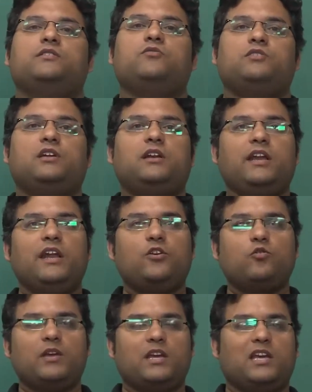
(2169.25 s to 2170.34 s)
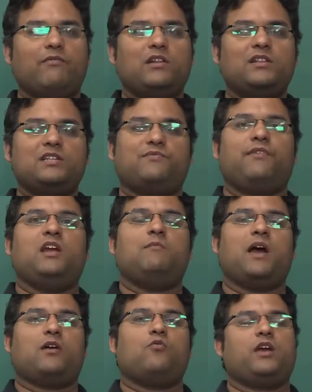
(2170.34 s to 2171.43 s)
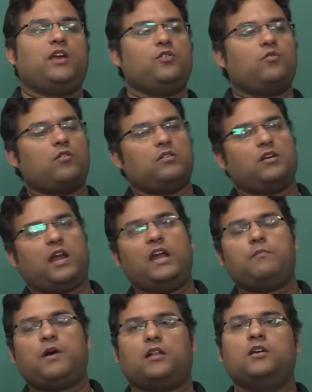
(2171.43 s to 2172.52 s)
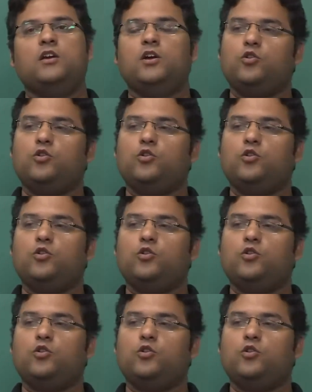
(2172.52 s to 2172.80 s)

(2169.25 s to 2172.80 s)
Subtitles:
Children need to be given this feedback, okay, you are on the right path,